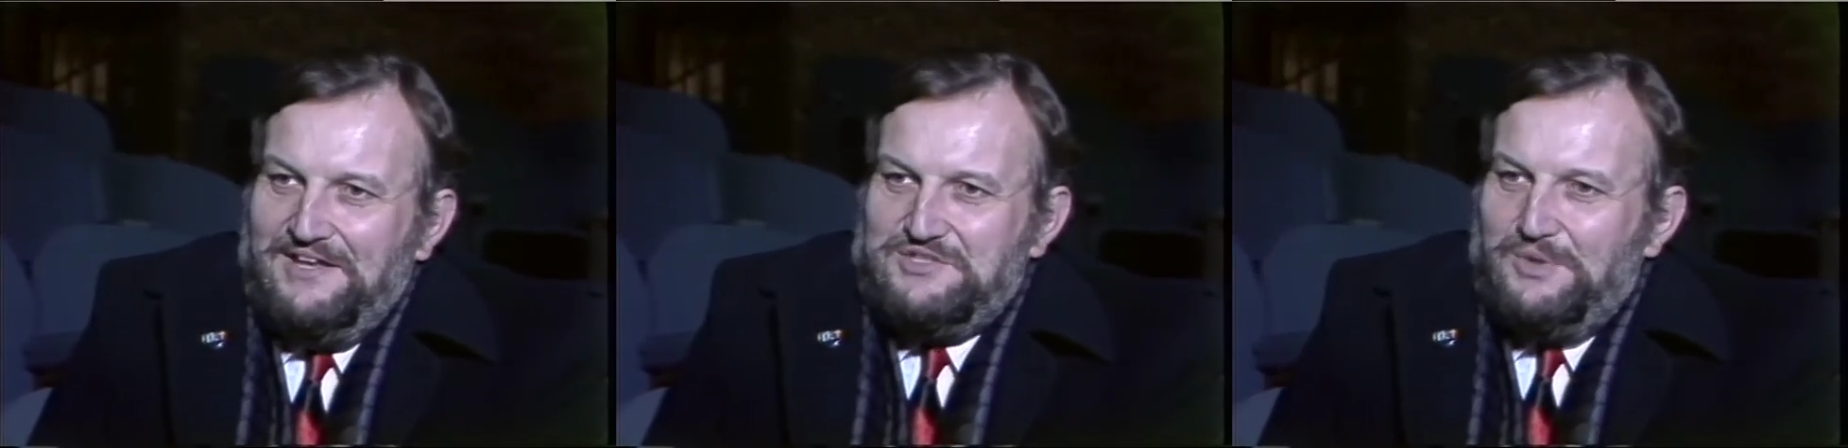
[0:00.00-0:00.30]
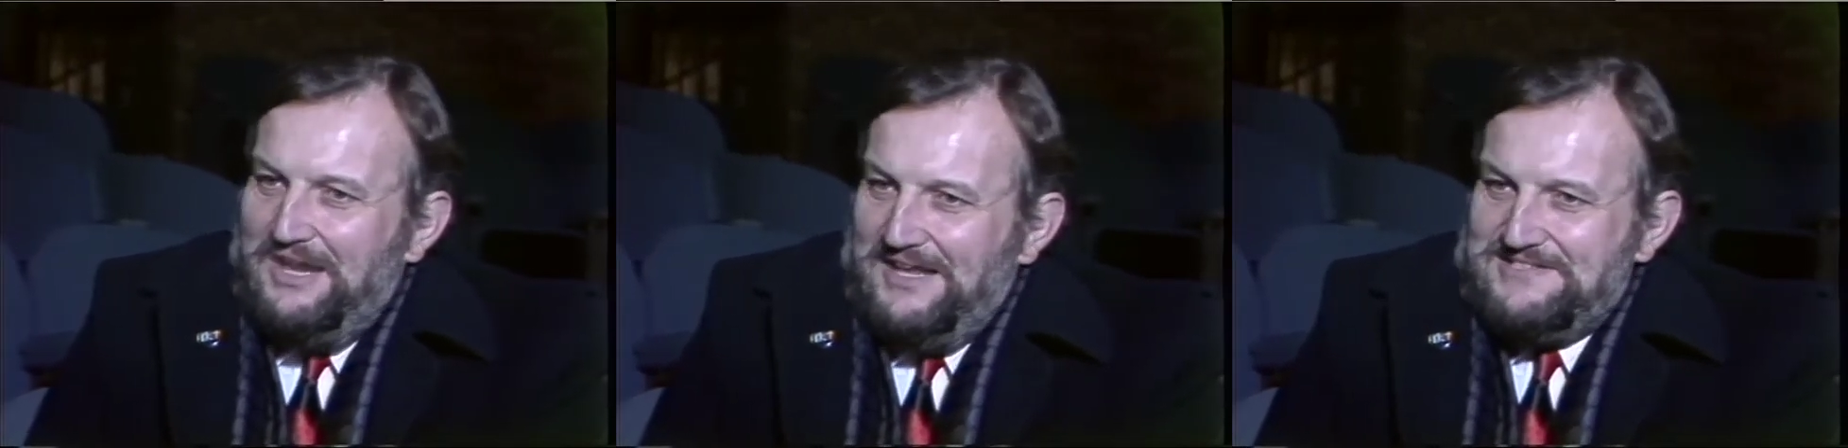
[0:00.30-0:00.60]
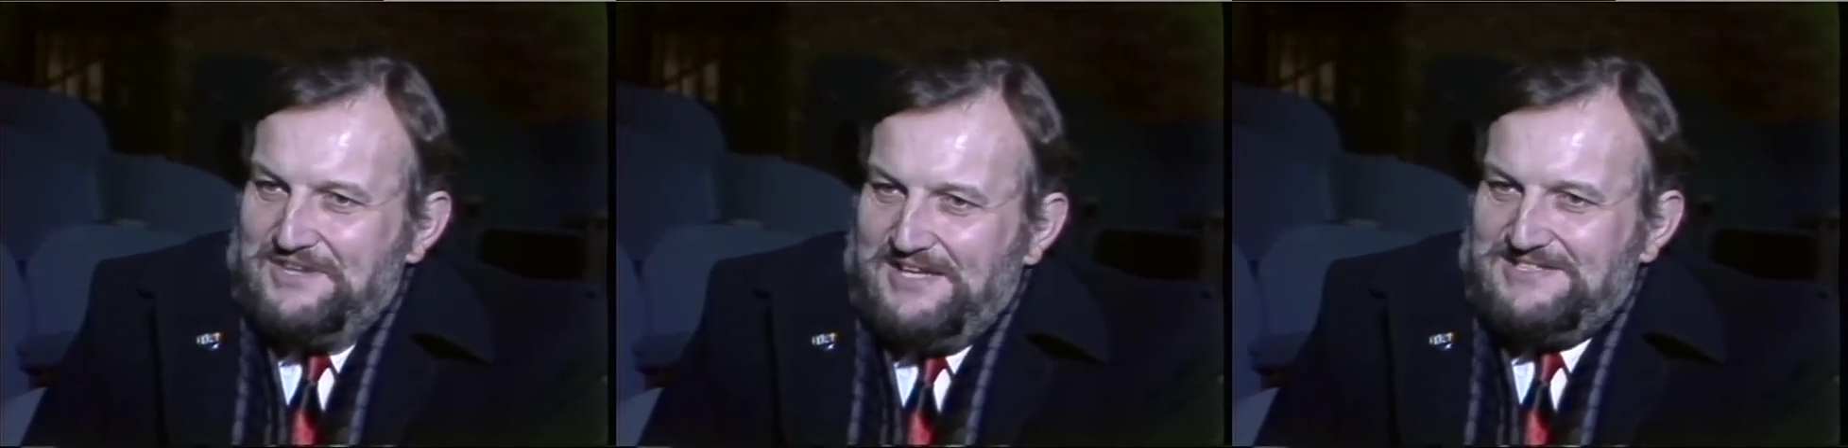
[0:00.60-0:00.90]
to a less
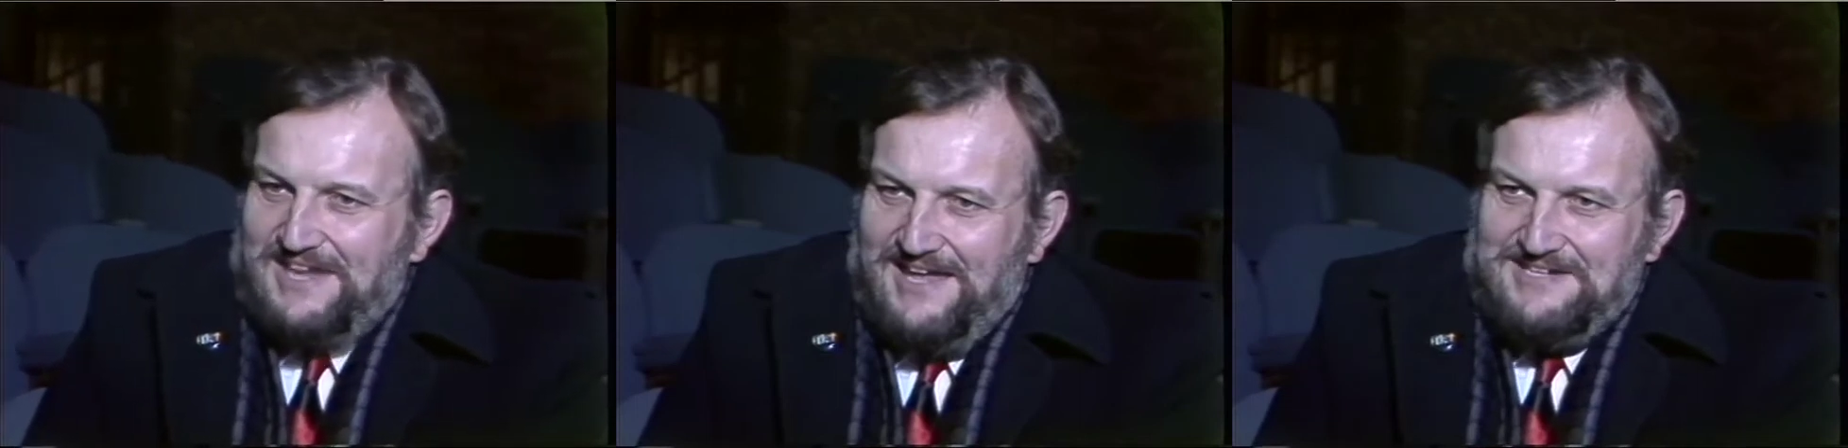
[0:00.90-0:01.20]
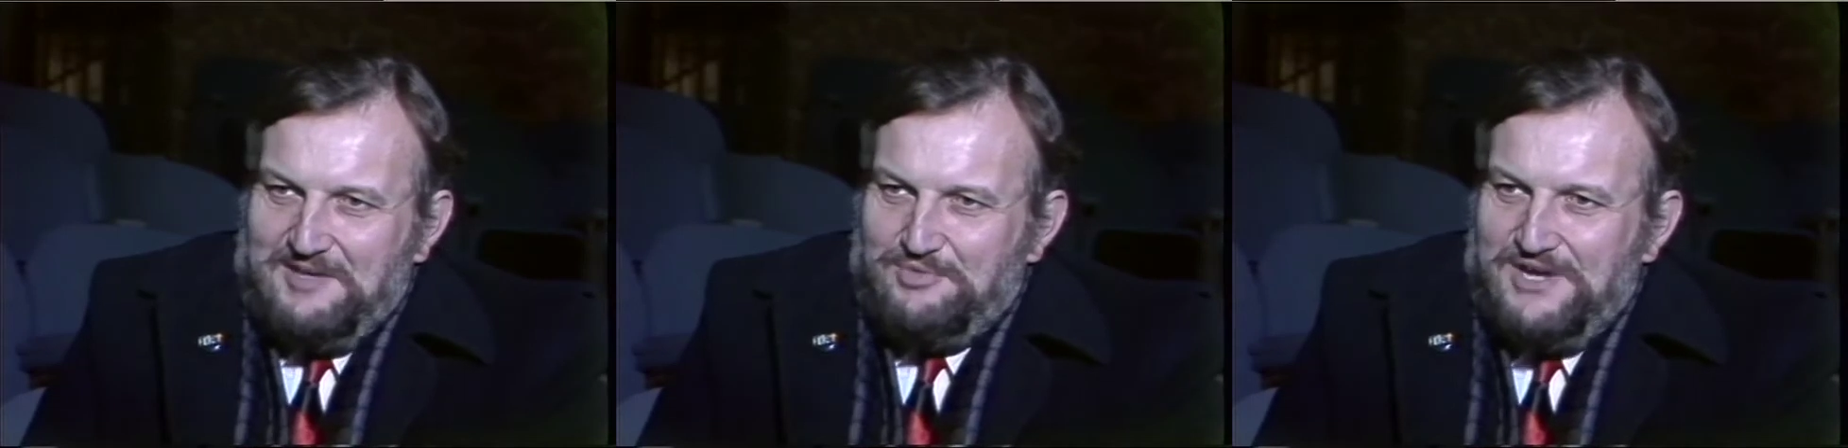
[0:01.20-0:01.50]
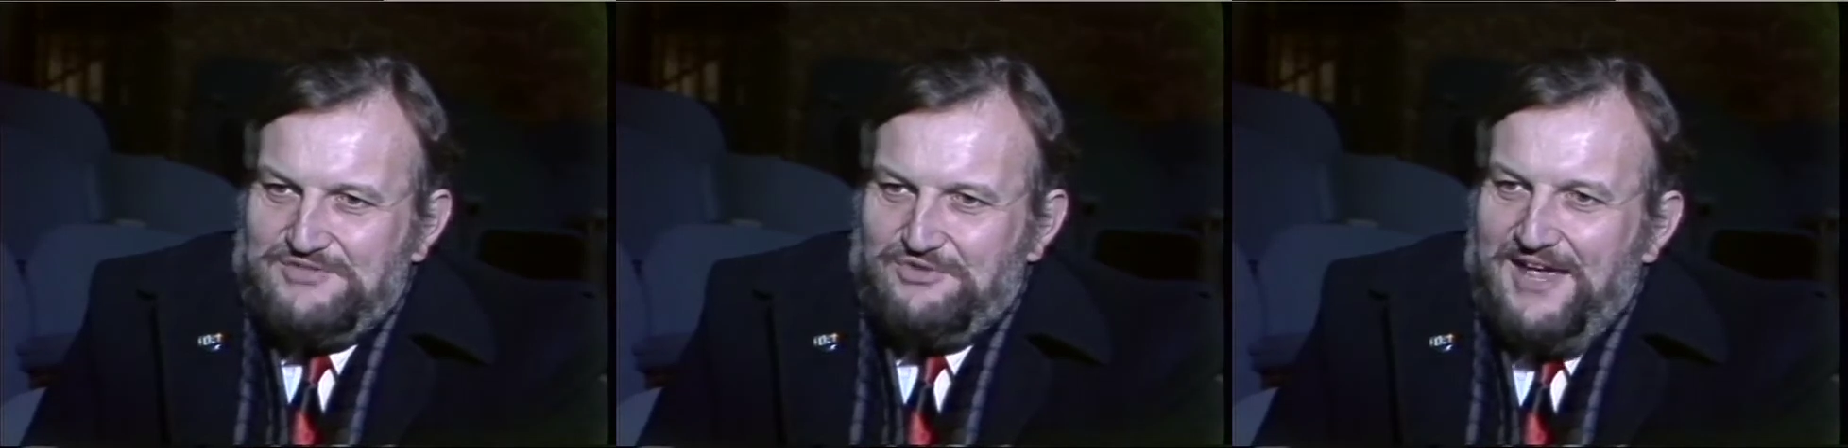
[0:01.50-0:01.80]
than ecstatic
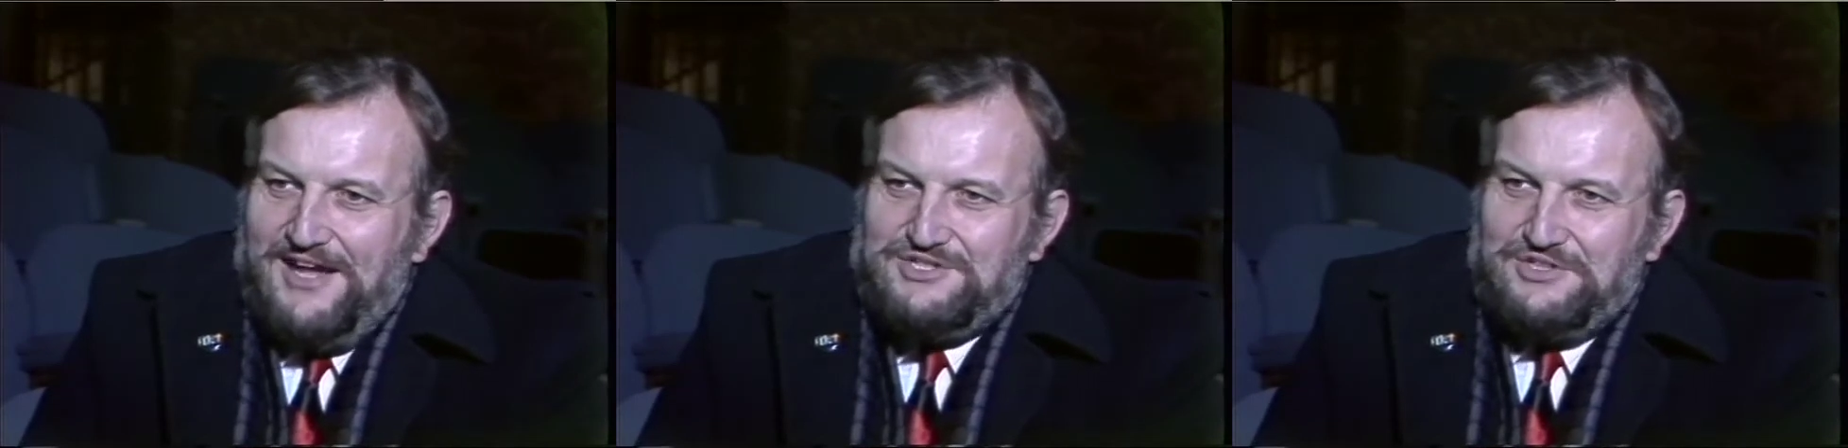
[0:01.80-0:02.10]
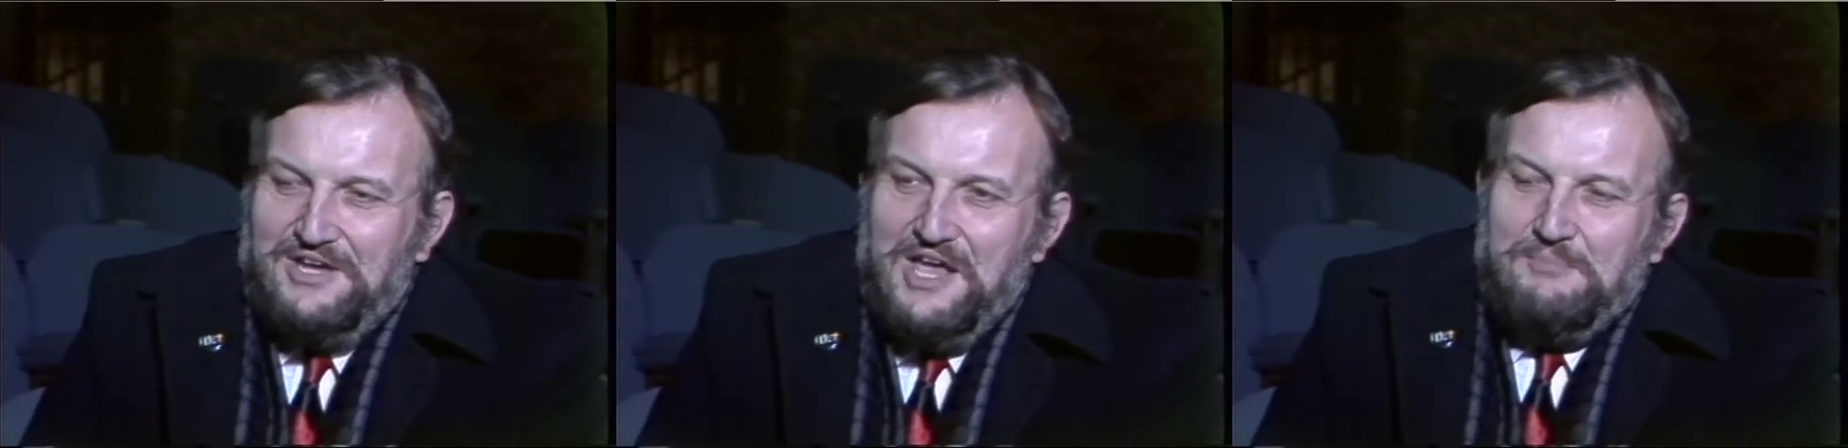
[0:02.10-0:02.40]
press reaction.